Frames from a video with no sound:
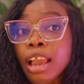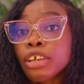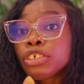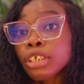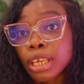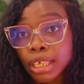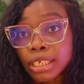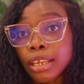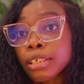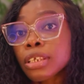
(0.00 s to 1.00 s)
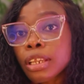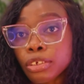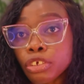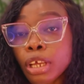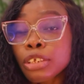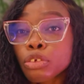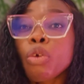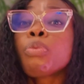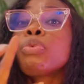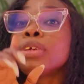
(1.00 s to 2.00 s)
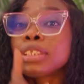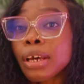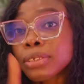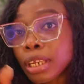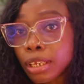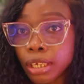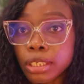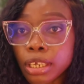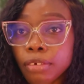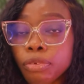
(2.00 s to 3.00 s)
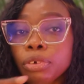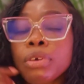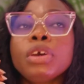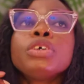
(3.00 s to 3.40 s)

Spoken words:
she gets an international job without an interview.